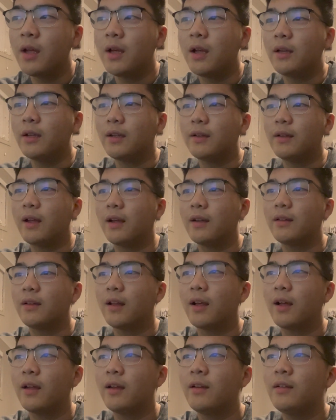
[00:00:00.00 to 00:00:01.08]
the
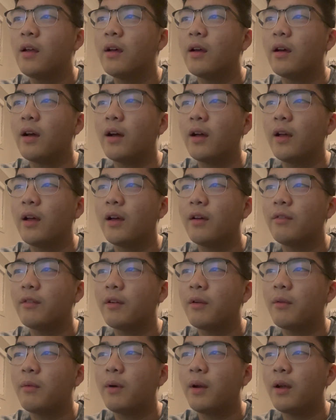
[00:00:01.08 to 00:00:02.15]
deadline. I have
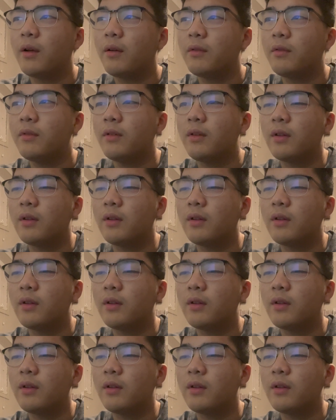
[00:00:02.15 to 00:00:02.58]
around